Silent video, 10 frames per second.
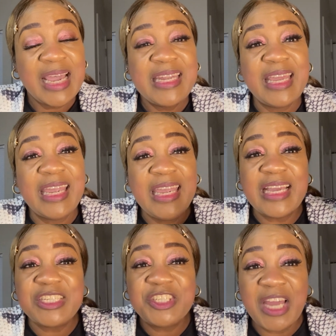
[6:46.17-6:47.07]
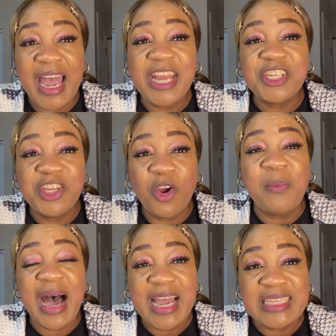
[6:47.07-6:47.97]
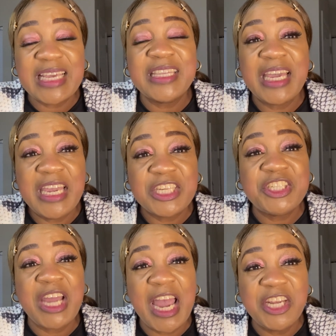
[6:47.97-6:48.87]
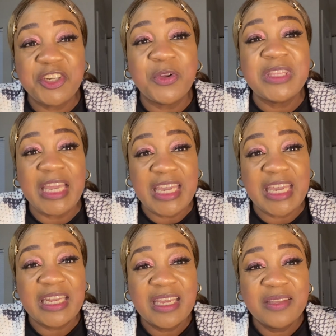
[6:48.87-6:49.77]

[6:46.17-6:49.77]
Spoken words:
That he is changing your mindset, that he is changing your thinking.